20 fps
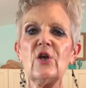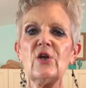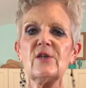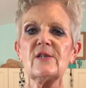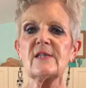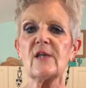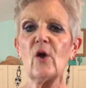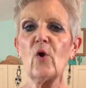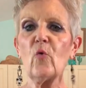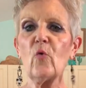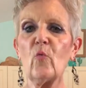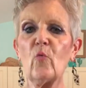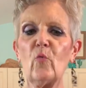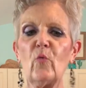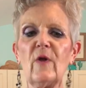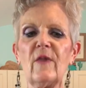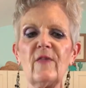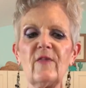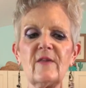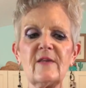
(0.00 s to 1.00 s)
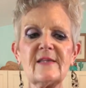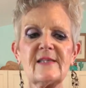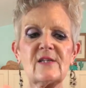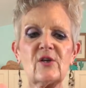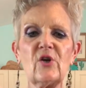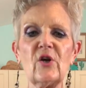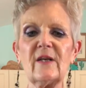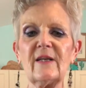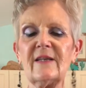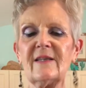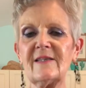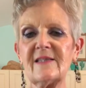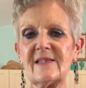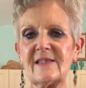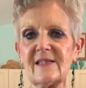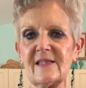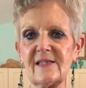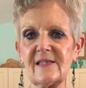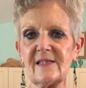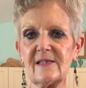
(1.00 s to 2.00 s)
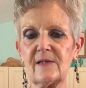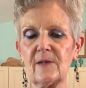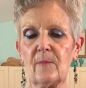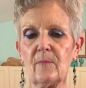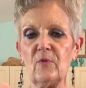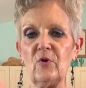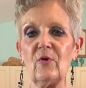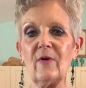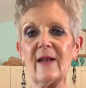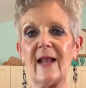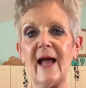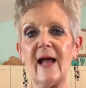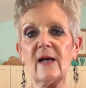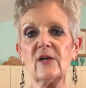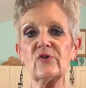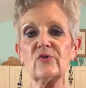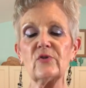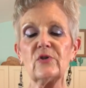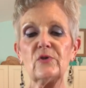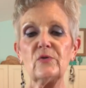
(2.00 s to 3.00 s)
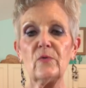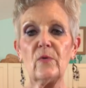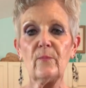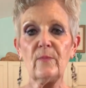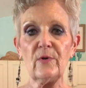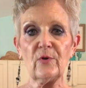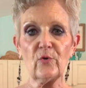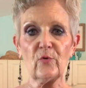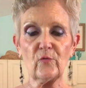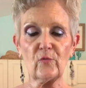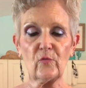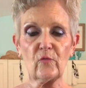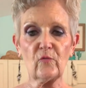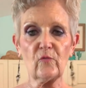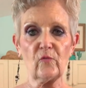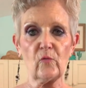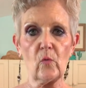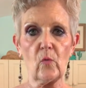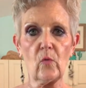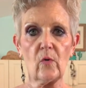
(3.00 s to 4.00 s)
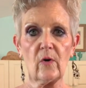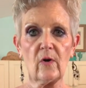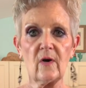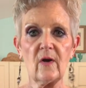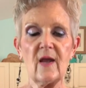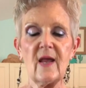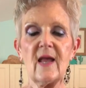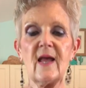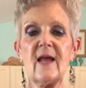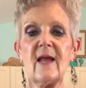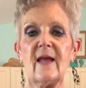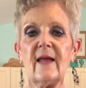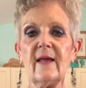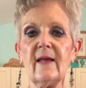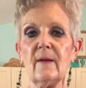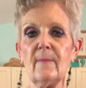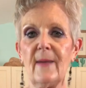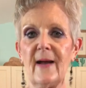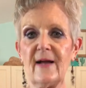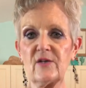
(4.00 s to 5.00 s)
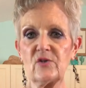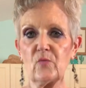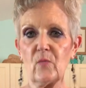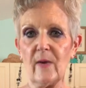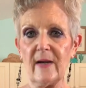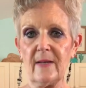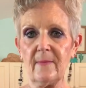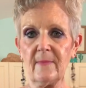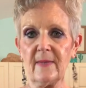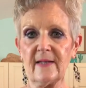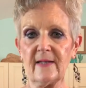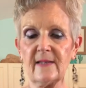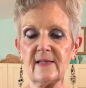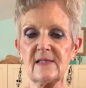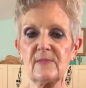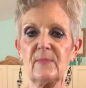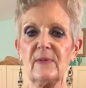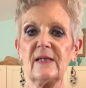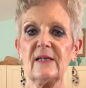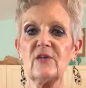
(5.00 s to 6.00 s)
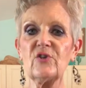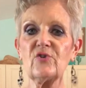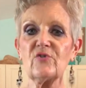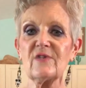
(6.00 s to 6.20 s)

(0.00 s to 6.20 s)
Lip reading: So with this cooking system, you can actually do a meal for 4 in about 20 minutes because you're